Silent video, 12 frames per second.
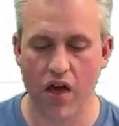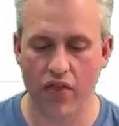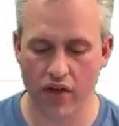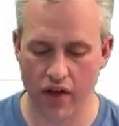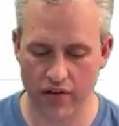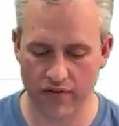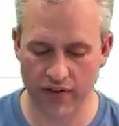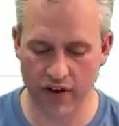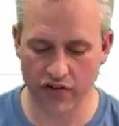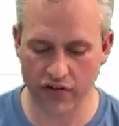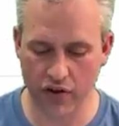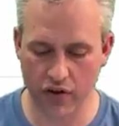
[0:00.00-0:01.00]
The hunt
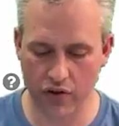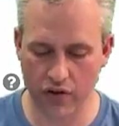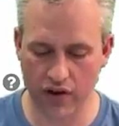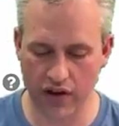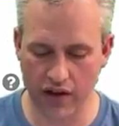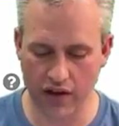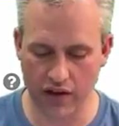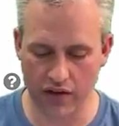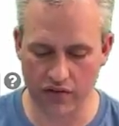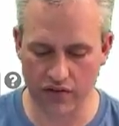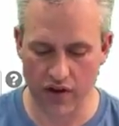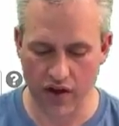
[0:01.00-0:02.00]
finish code
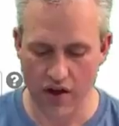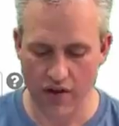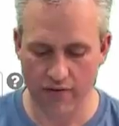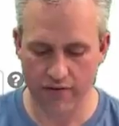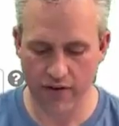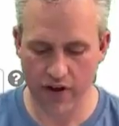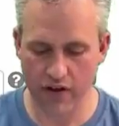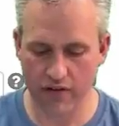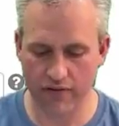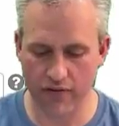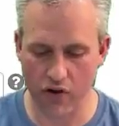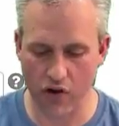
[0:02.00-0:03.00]
is fun
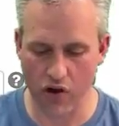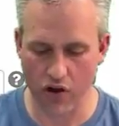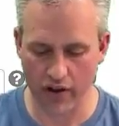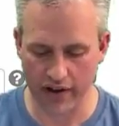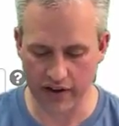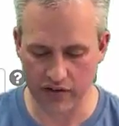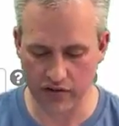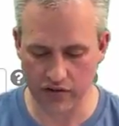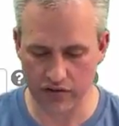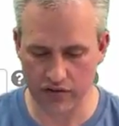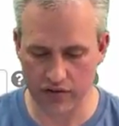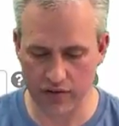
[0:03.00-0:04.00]
for all
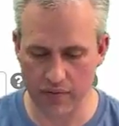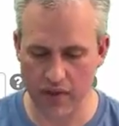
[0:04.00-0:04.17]
ages.